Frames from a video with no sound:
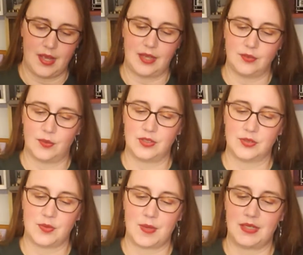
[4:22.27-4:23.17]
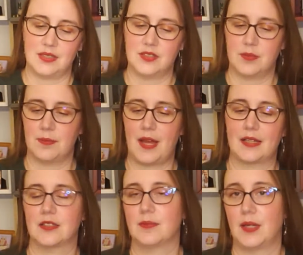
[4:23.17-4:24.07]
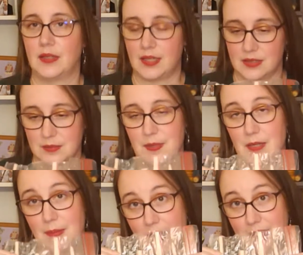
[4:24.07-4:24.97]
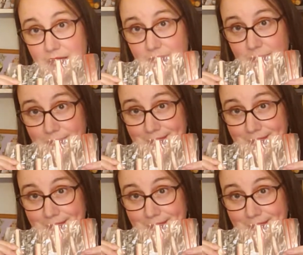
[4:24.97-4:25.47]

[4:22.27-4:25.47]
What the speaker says: And the ones we made in Ziploc smell like Ziploc baggies.